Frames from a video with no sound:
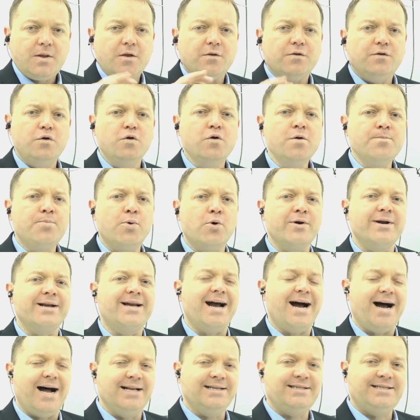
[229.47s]
Two important
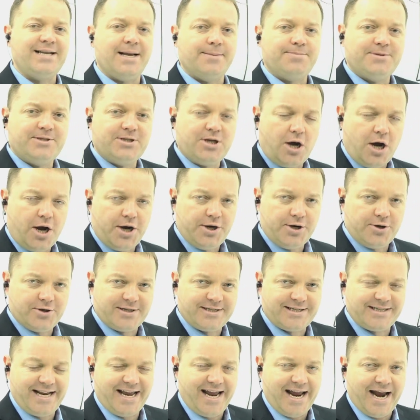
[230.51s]
concepts to
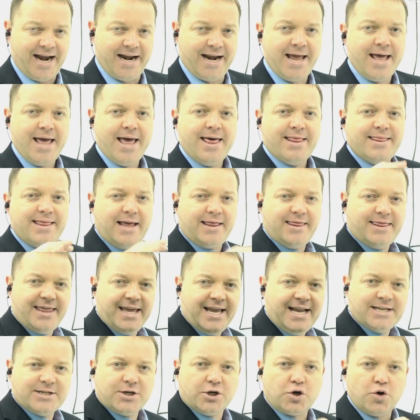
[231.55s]
understand, that
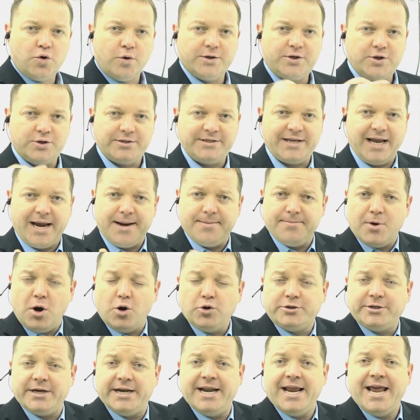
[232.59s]
things are going to stay in
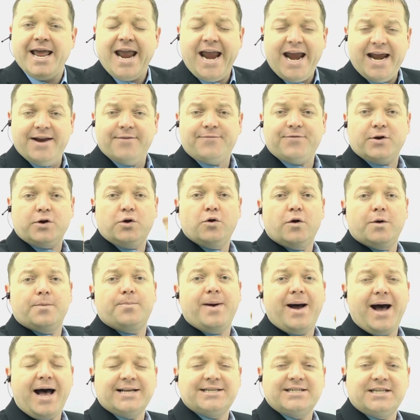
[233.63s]
motion, and if they're going
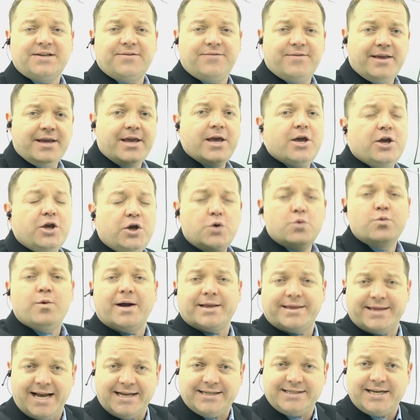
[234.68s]
positively, you
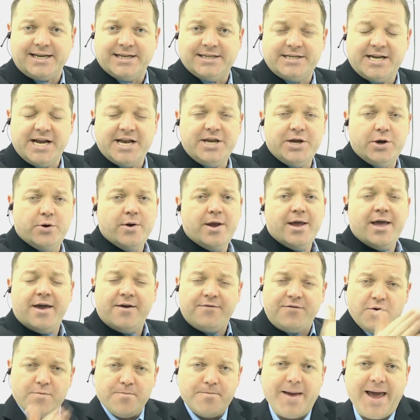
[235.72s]
want that to continue.
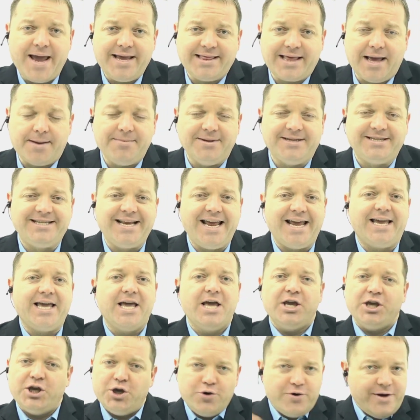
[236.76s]
If you make that mistake,
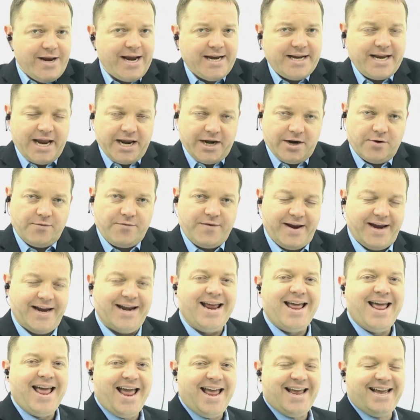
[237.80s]
you need to intervene
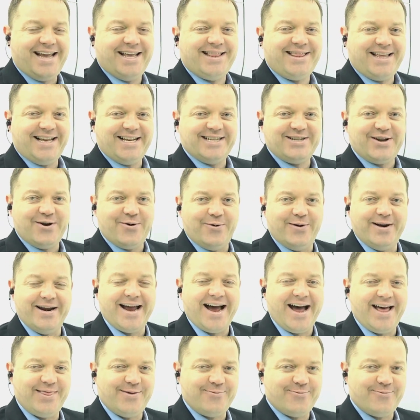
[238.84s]
and get things going on the